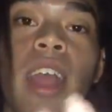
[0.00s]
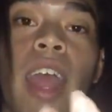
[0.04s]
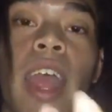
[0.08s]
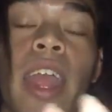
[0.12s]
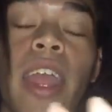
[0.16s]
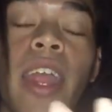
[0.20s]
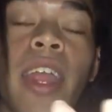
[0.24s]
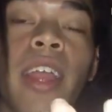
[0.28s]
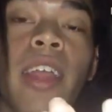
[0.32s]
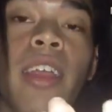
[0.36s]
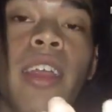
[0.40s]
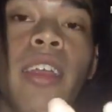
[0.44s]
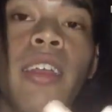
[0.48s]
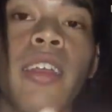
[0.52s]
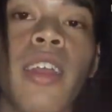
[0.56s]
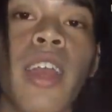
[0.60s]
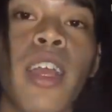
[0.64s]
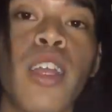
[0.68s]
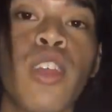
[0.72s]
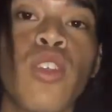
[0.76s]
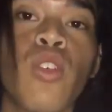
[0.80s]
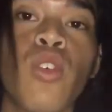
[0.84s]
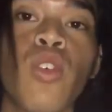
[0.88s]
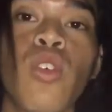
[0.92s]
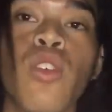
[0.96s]

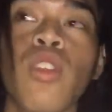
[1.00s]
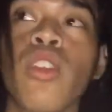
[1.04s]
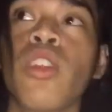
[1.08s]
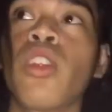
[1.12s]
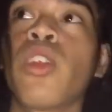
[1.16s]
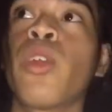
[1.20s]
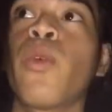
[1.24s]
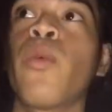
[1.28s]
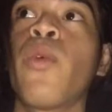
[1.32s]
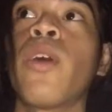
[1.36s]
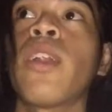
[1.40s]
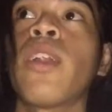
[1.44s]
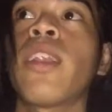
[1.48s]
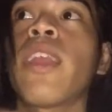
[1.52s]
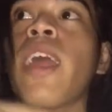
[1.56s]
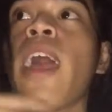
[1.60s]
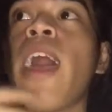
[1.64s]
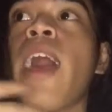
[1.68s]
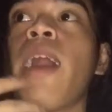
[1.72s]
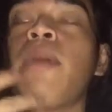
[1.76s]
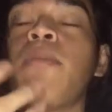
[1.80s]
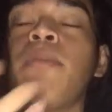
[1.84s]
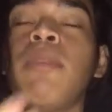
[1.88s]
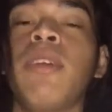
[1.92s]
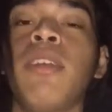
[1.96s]
I told her what
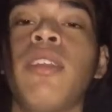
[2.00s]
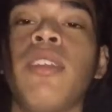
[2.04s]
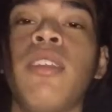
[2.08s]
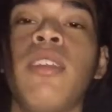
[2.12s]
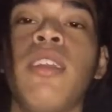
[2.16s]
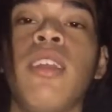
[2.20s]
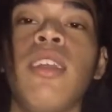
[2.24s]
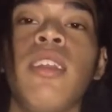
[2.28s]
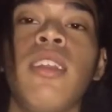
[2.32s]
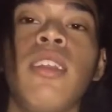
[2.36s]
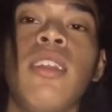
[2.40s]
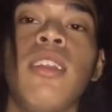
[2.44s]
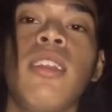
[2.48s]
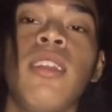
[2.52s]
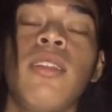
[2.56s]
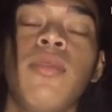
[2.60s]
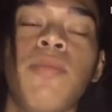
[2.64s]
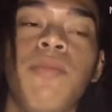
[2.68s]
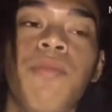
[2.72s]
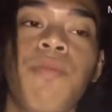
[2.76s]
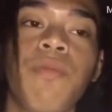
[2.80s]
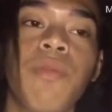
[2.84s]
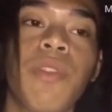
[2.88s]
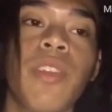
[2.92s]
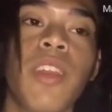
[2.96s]
happened, and
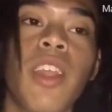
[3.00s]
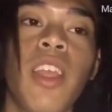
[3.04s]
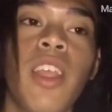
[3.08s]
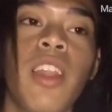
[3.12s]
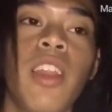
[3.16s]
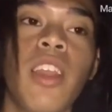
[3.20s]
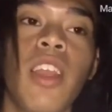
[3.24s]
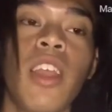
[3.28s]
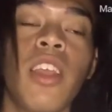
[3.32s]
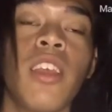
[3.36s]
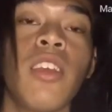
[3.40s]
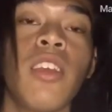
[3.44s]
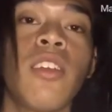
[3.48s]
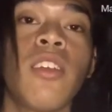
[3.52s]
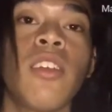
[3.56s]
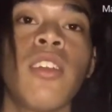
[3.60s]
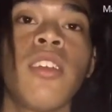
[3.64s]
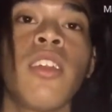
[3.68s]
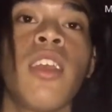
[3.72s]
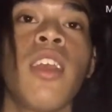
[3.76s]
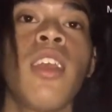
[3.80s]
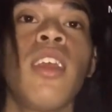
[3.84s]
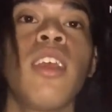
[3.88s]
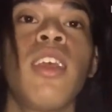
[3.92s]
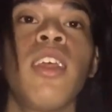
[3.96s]
then ayun,
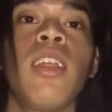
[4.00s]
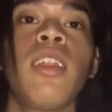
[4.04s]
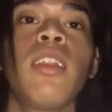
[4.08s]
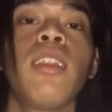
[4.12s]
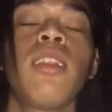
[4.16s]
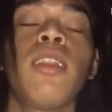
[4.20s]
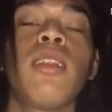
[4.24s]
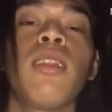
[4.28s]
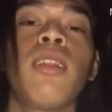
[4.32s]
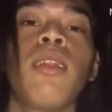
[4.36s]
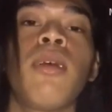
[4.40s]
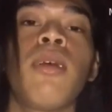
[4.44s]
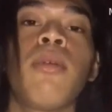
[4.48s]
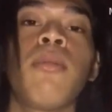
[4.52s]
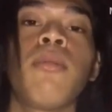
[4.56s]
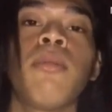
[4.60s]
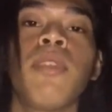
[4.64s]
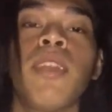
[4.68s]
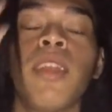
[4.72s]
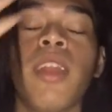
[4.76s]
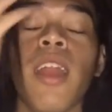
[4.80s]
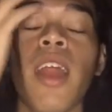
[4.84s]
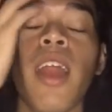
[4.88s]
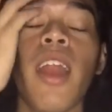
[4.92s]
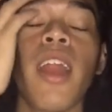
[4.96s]

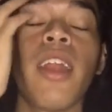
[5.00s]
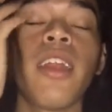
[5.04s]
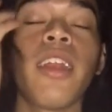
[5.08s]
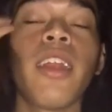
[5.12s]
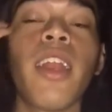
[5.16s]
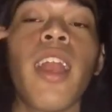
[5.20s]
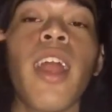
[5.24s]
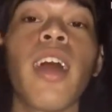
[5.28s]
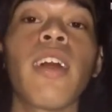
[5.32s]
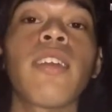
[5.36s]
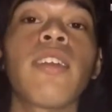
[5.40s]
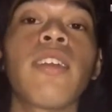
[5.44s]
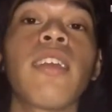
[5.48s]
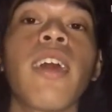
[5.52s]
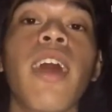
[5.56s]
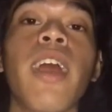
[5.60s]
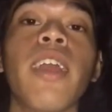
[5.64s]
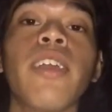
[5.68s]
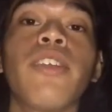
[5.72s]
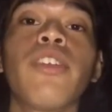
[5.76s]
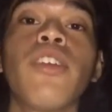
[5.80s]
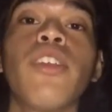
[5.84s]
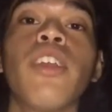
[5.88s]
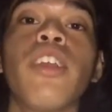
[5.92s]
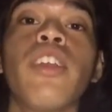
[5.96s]
dinala nila sa
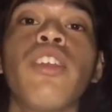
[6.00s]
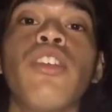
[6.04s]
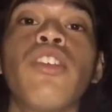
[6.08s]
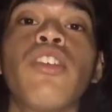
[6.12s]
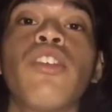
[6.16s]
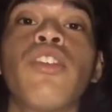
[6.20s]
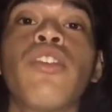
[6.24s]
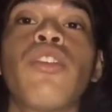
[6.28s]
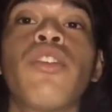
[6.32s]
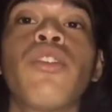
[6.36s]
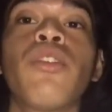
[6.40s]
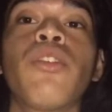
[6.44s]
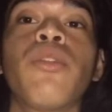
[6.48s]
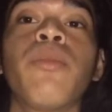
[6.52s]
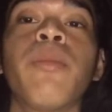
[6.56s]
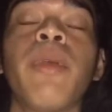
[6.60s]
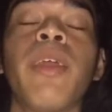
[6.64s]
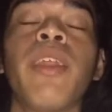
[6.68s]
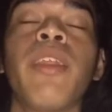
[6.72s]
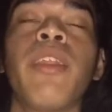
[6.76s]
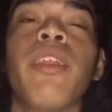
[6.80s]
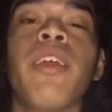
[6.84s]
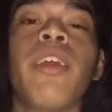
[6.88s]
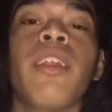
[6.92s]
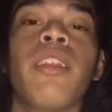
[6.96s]
isolation room,
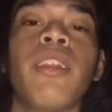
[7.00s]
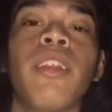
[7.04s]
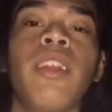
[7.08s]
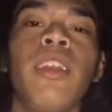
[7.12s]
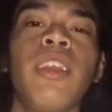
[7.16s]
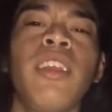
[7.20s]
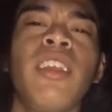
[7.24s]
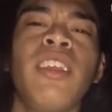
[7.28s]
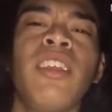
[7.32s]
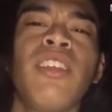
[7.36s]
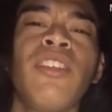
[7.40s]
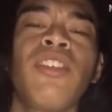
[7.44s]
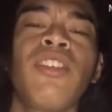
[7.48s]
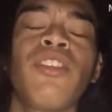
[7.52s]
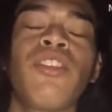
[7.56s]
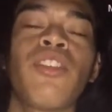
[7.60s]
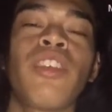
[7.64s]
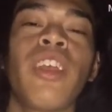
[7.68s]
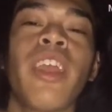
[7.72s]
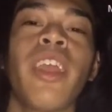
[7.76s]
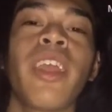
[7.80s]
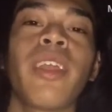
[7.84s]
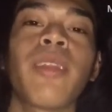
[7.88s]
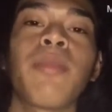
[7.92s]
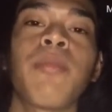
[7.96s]
and then they
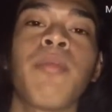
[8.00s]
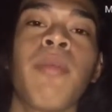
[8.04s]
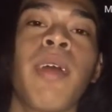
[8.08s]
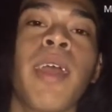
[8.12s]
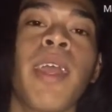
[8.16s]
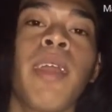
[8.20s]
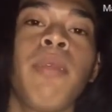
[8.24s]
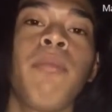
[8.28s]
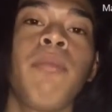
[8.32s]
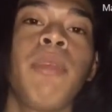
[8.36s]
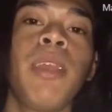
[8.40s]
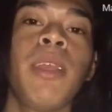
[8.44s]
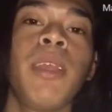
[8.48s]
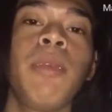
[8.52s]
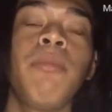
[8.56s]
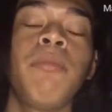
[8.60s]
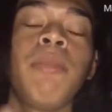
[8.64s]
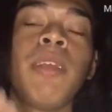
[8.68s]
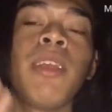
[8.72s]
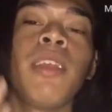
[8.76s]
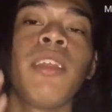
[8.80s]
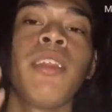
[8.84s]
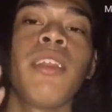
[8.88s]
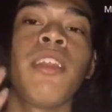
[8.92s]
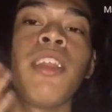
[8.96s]
checked my
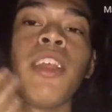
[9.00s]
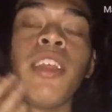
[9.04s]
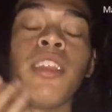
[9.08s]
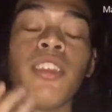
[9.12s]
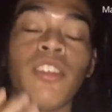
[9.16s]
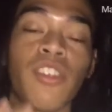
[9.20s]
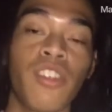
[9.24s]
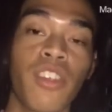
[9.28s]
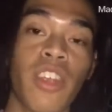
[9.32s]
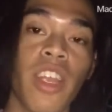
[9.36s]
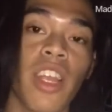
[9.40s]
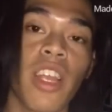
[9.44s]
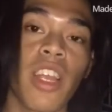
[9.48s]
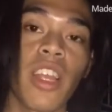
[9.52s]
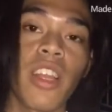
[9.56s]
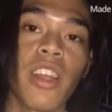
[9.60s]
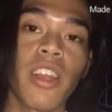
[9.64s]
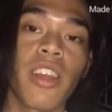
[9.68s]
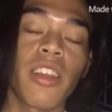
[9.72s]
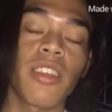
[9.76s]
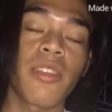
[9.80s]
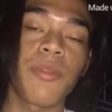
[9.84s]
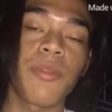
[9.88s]
BP, they checked